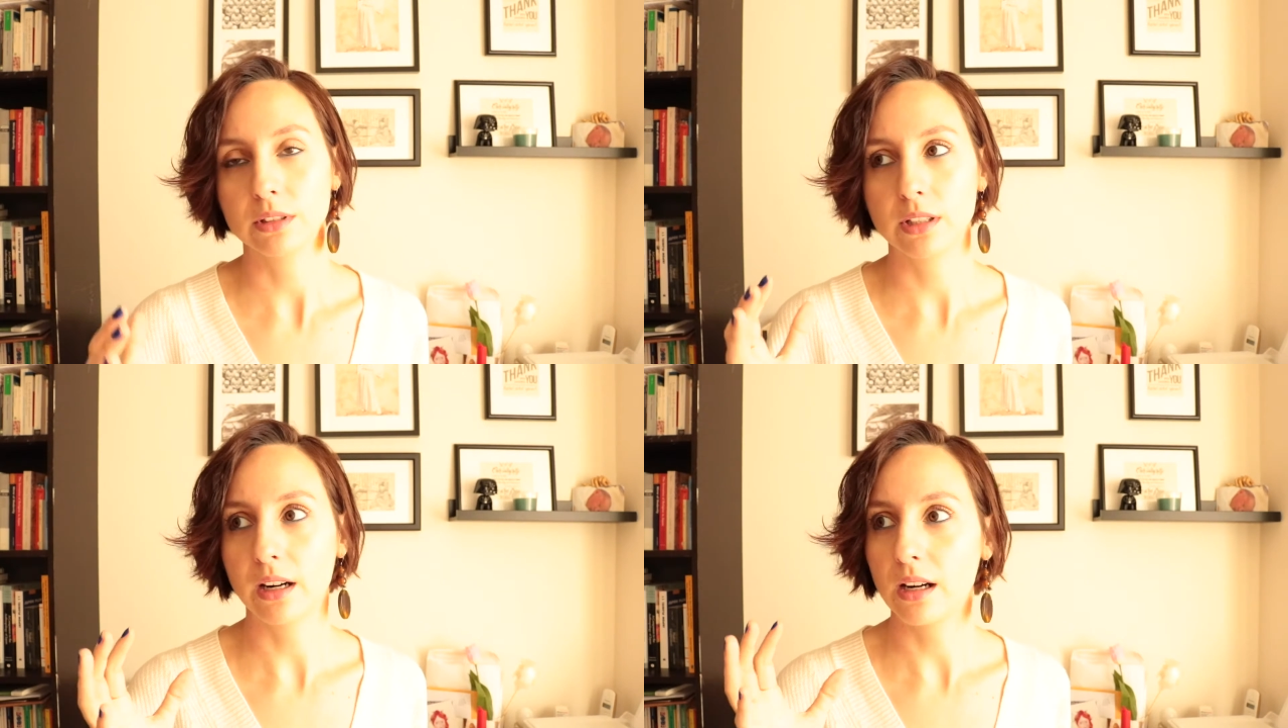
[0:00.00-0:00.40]

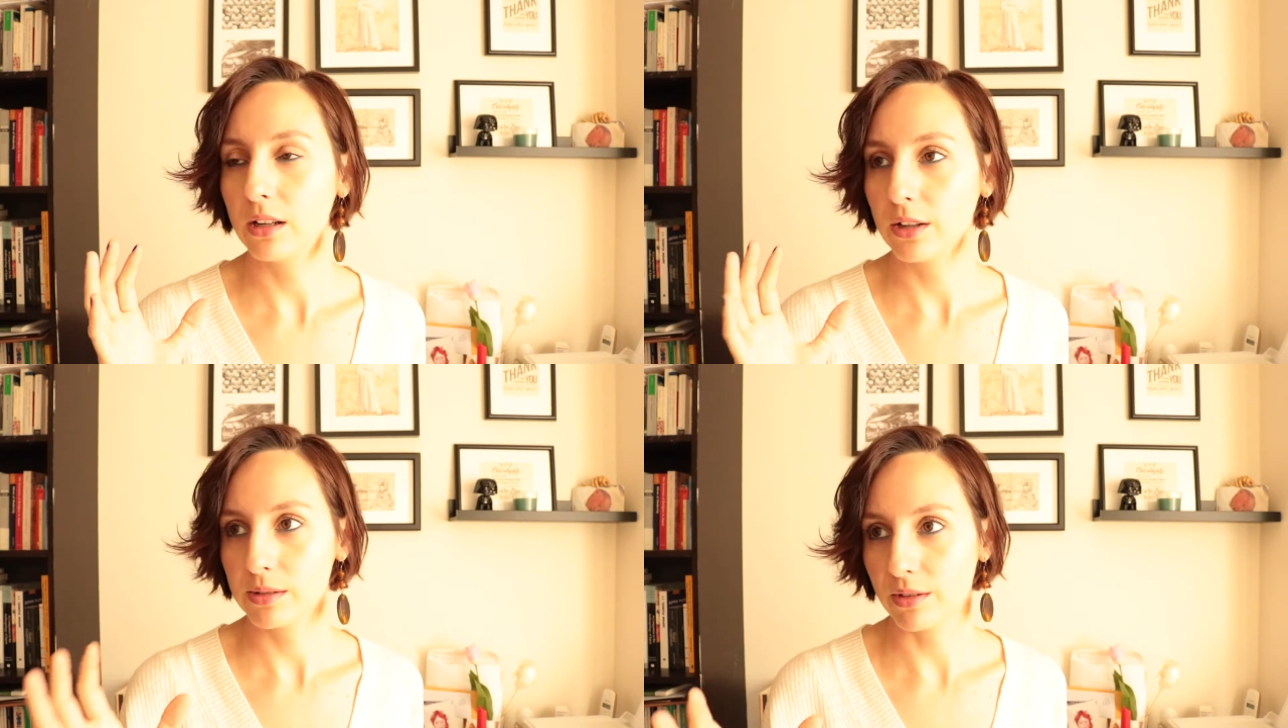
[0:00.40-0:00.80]
There are
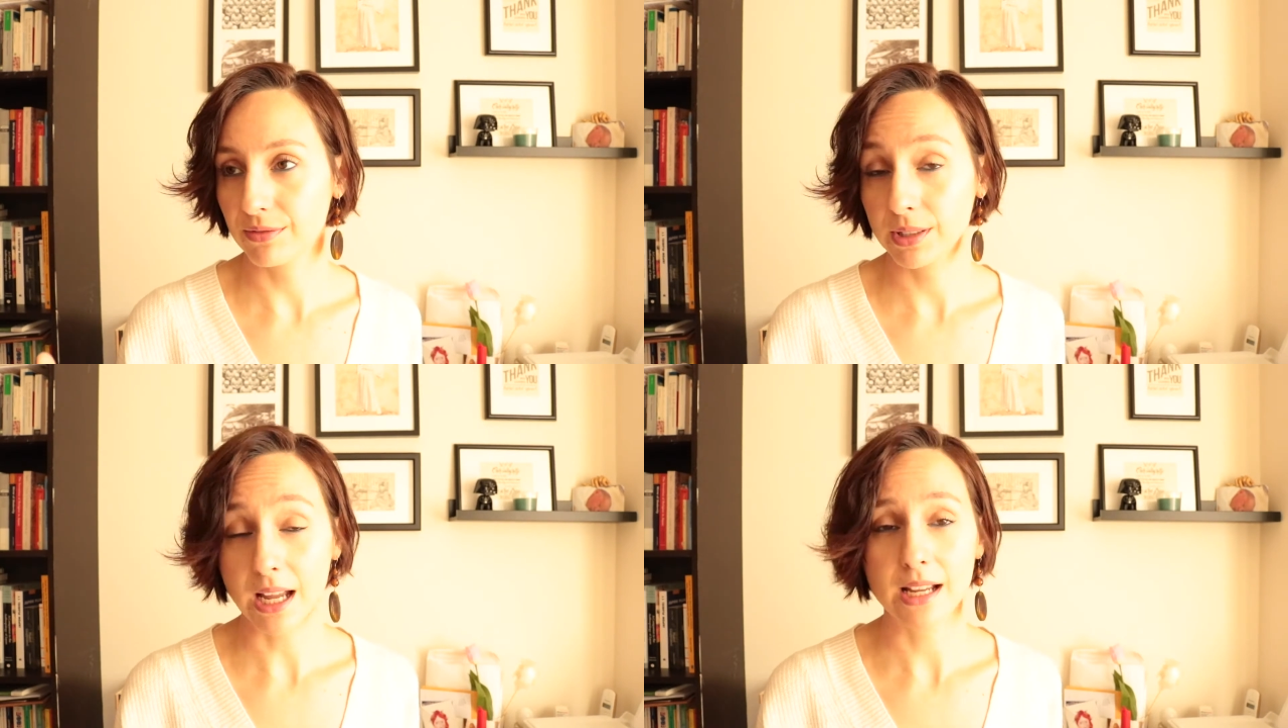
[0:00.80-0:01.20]
lots of
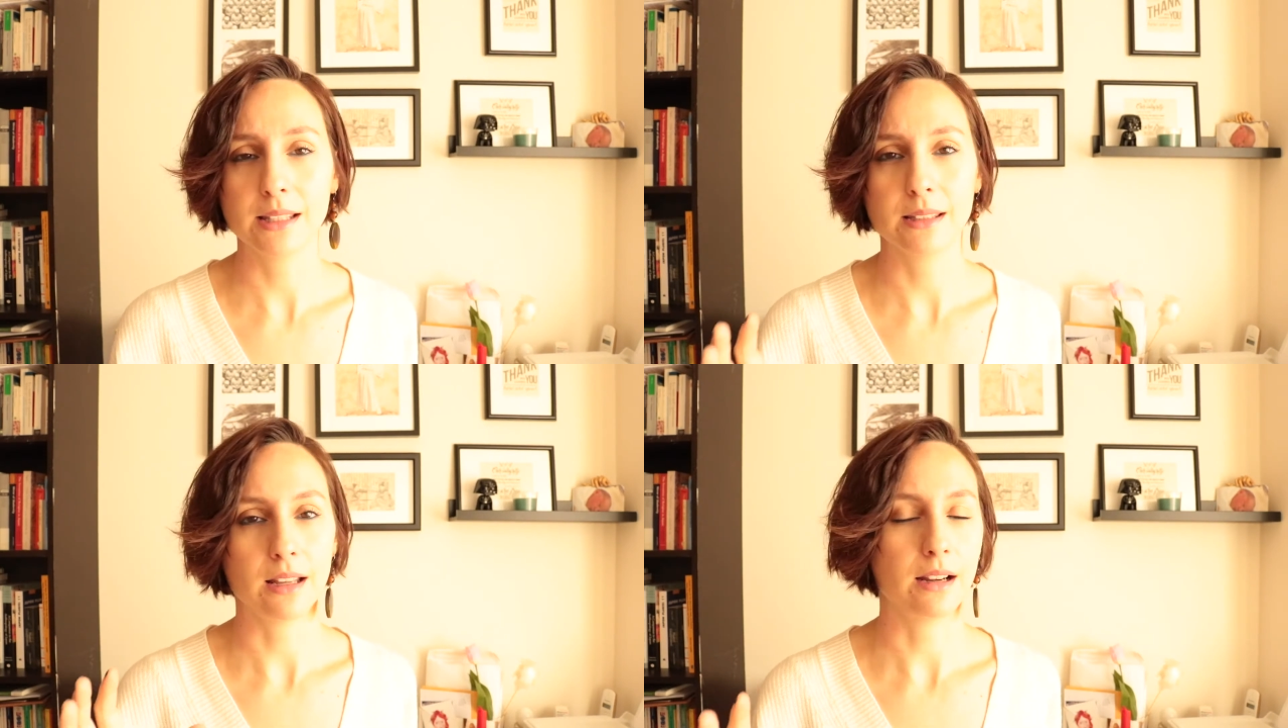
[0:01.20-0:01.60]

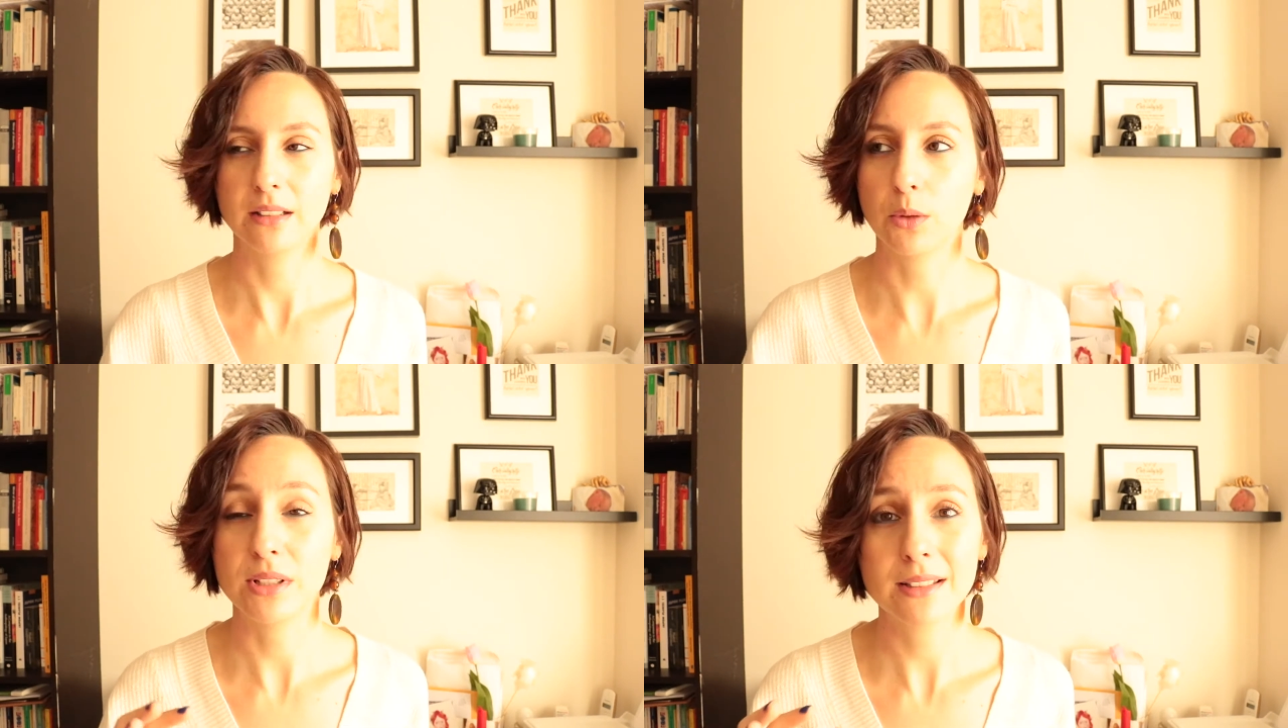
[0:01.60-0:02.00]
signs there
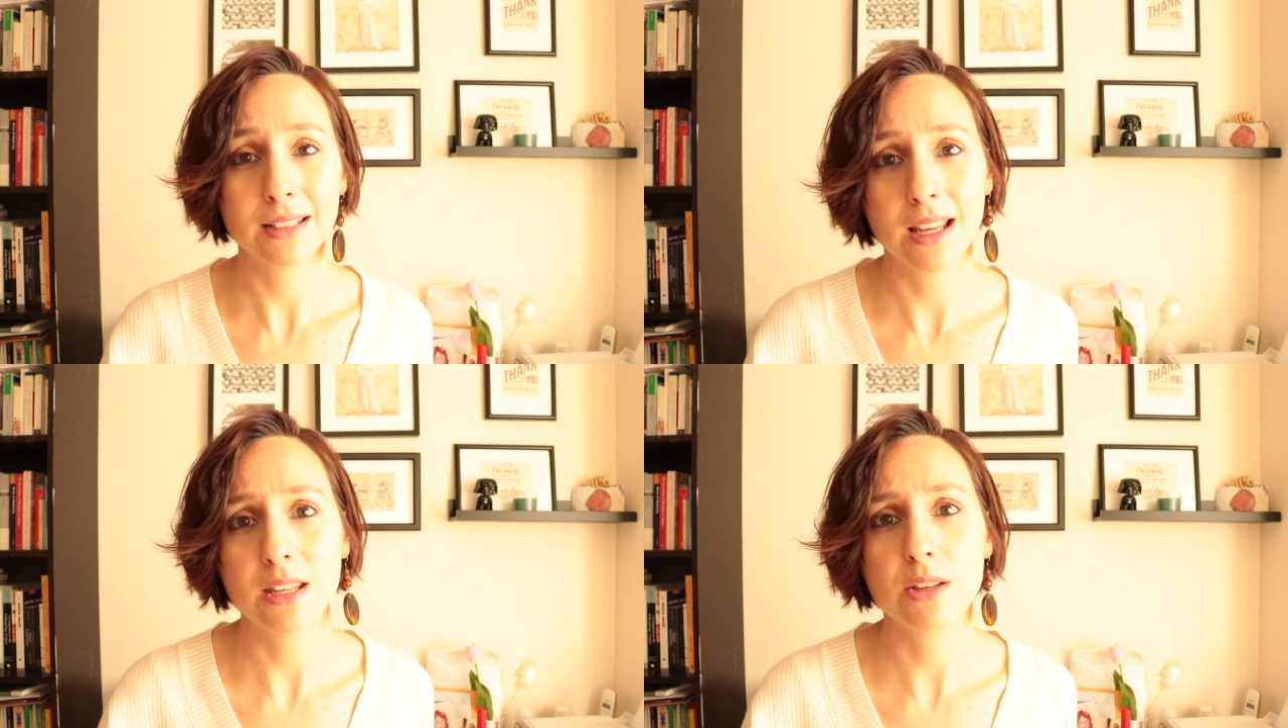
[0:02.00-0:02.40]
that will
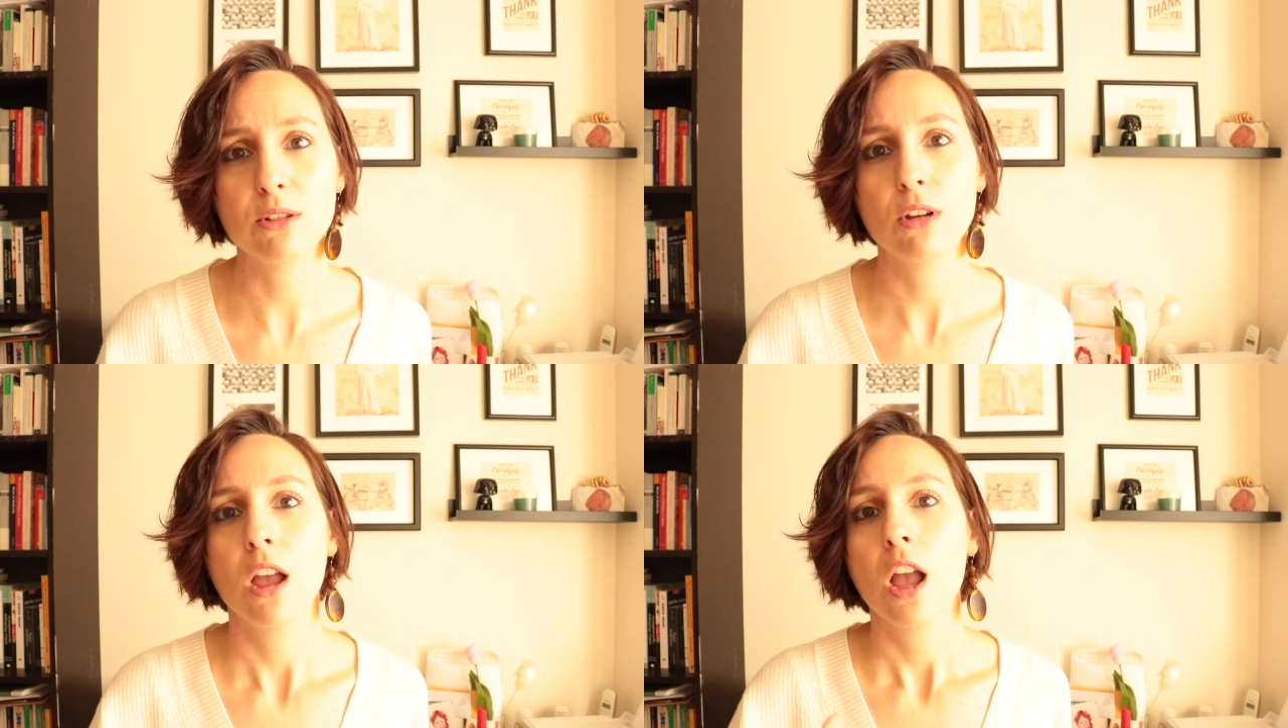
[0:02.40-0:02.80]
say you're